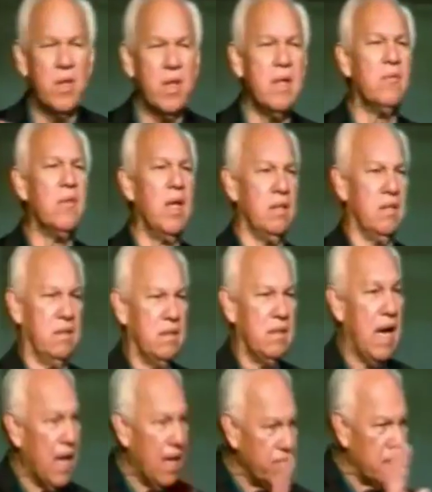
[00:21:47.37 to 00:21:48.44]
than once.
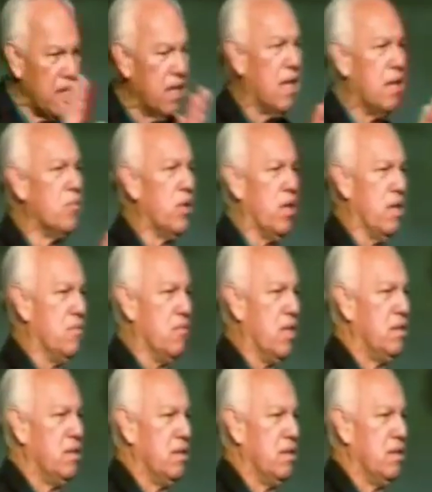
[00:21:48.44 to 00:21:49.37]
I have said that more than once.